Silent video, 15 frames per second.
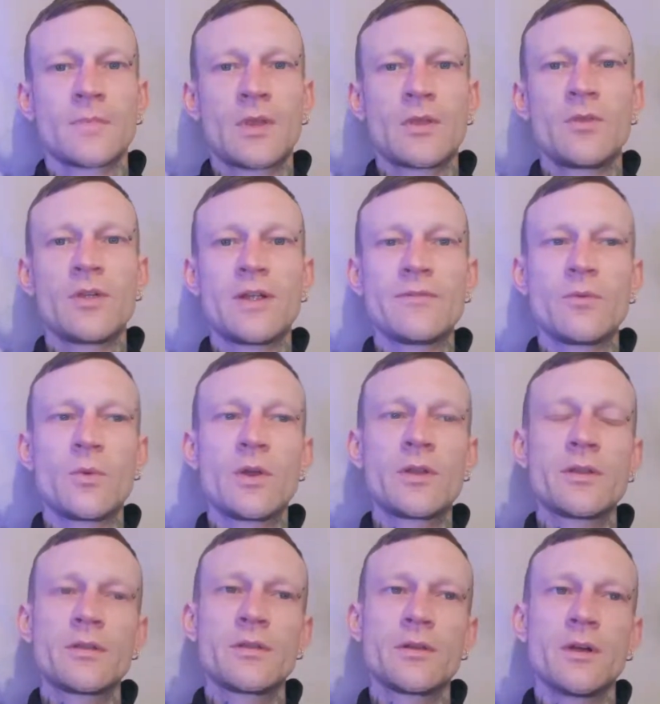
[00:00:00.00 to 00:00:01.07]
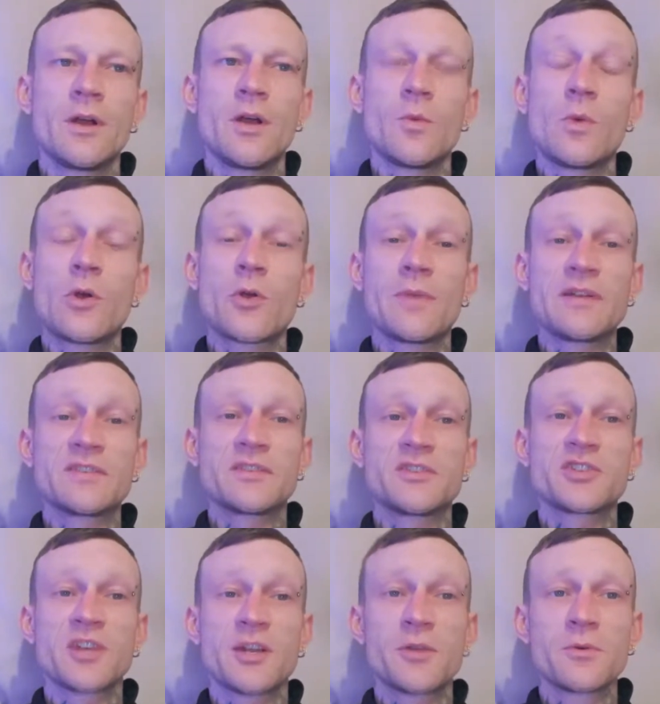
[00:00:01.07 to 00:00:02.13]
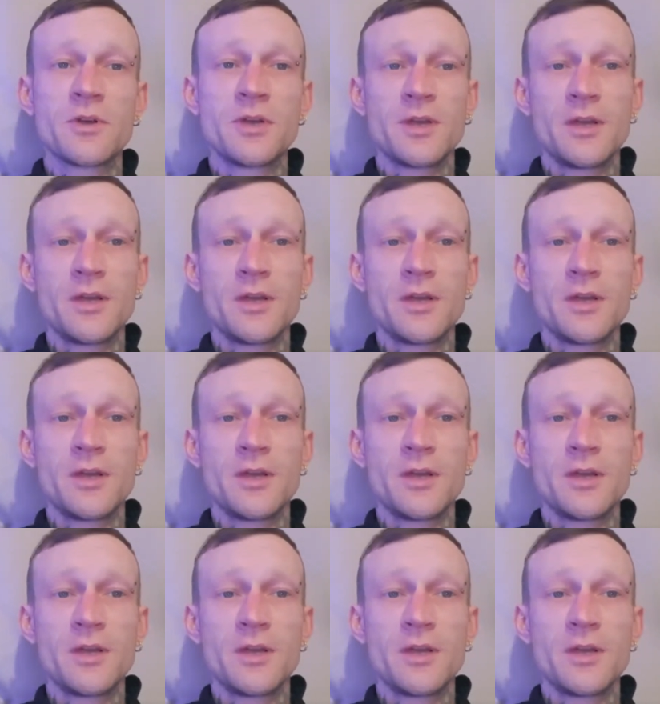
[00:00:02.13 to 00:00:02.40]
Right, everyone. Welcome back to the channel.